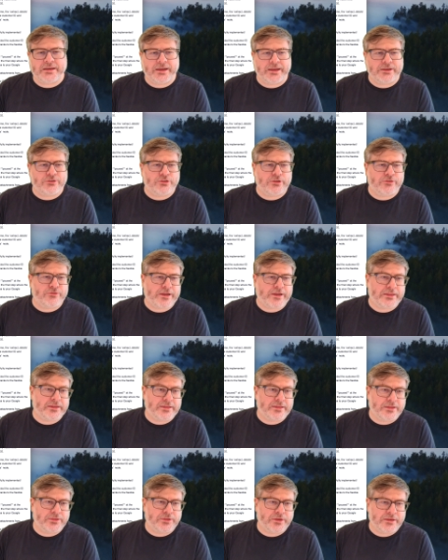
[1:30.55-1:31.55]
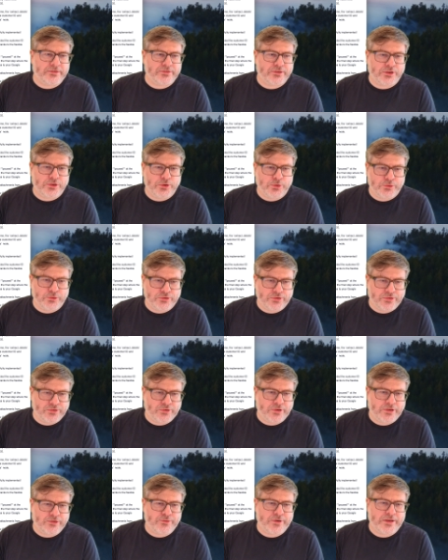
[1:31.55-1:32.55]
I actually ran it under execution.
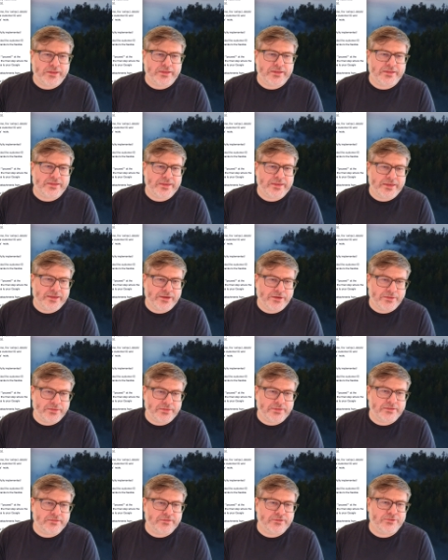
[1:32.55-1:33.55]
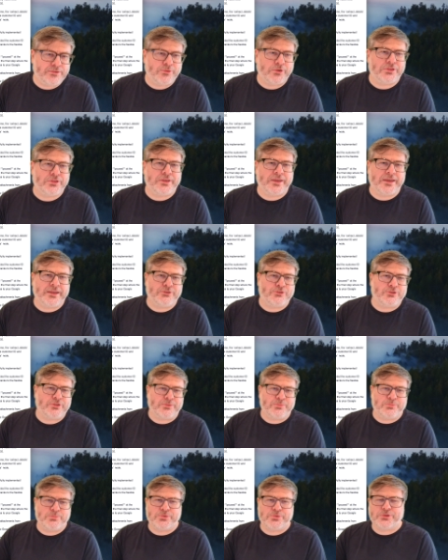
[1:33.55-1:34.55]
So I ran it here, and this is what the
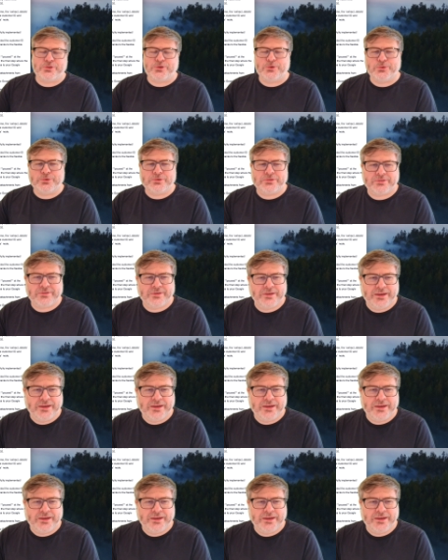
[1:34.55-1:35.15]
agent produced.